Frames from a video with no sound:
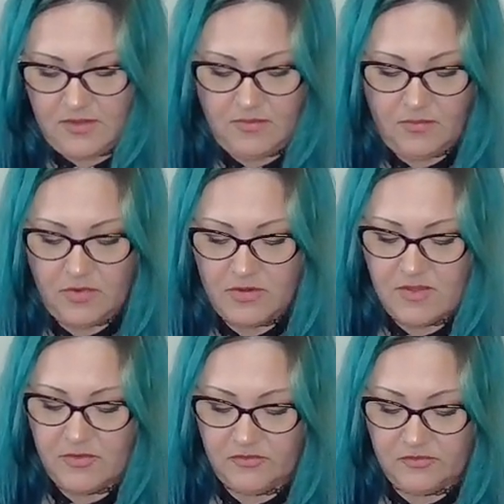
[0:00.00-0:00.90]
one of my
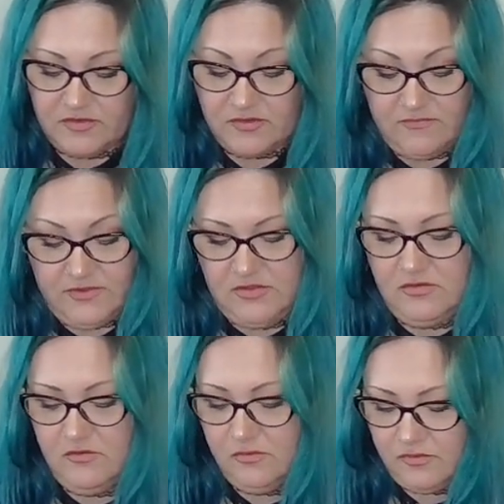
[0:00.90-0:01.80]
most recent
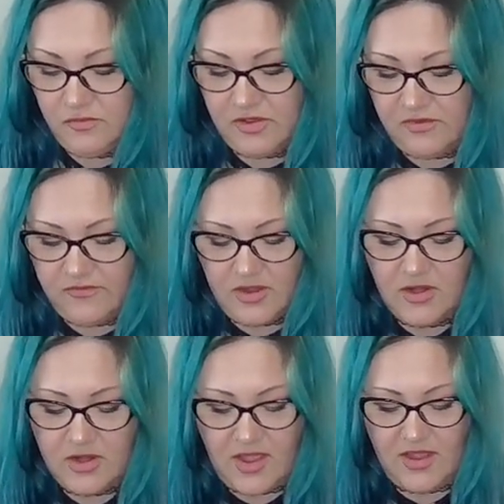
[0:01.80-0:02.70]
ventures was really
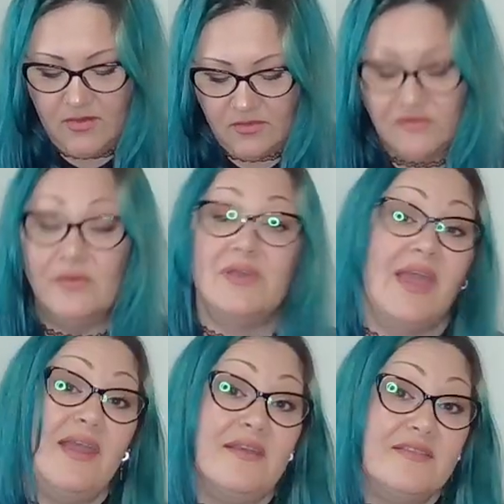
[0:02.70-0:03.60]
fun. I was doing
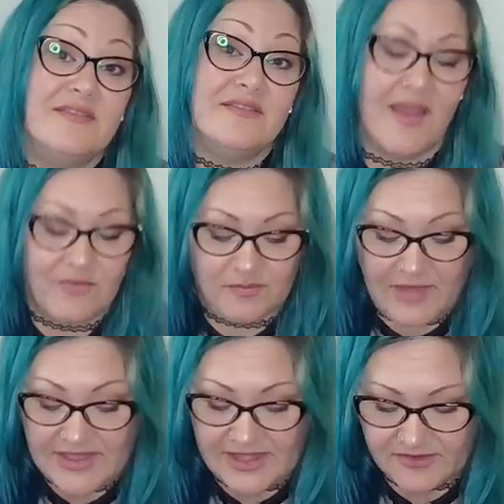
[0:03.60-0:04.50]
cakes. I was
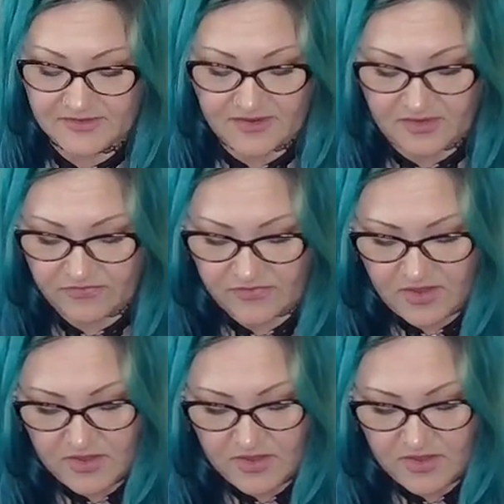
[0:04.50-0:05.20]
baking stuff.